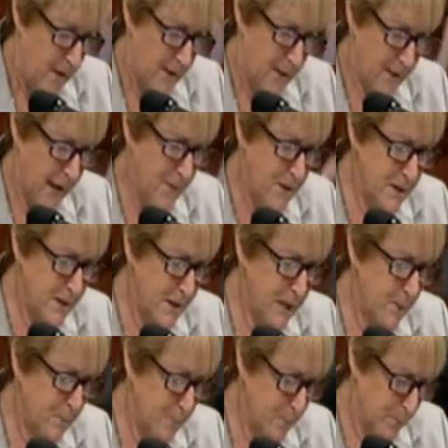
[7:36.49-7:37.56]

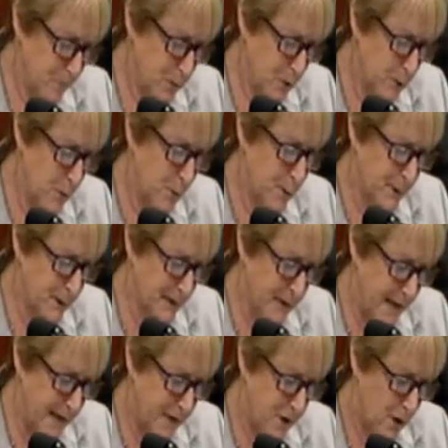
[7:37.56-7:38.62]

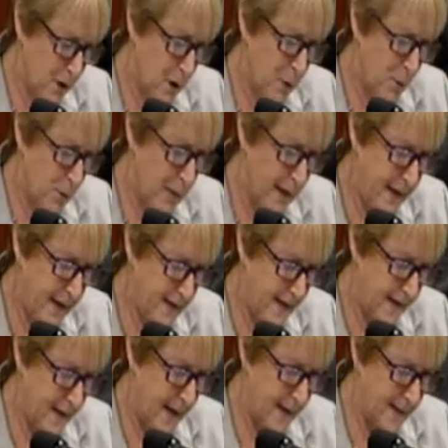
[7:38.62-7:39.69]
72% are
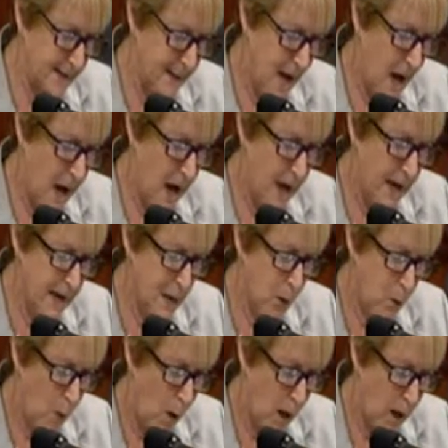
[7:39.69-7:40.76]
rated as high
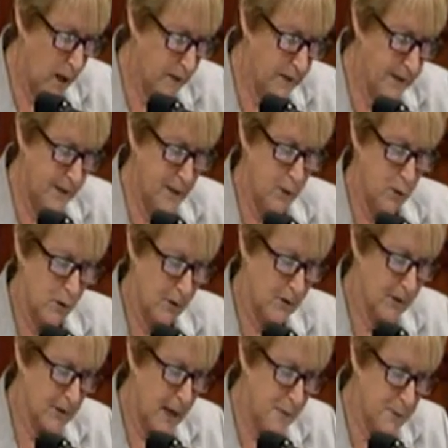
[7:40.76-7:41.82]
quality or
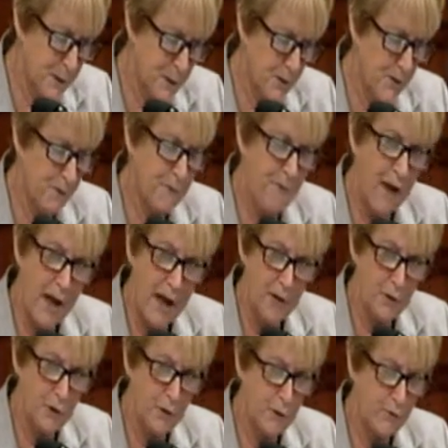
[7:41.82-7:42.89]
exceptional
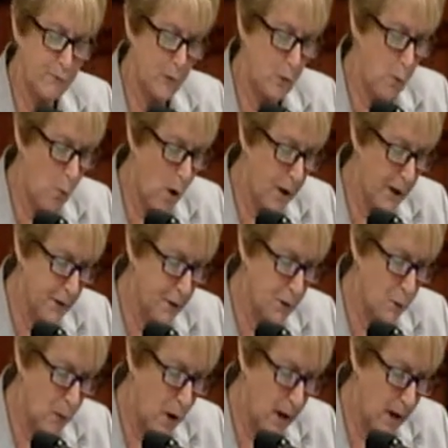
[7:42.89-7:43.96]
value for water
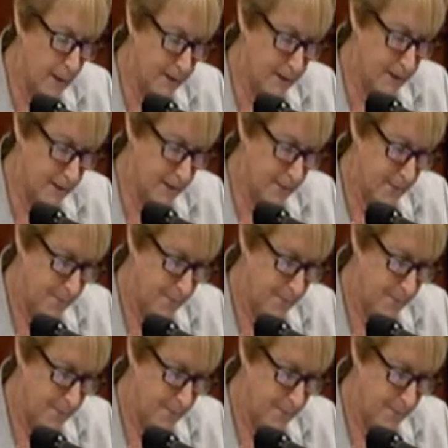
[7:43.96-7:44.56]
quality.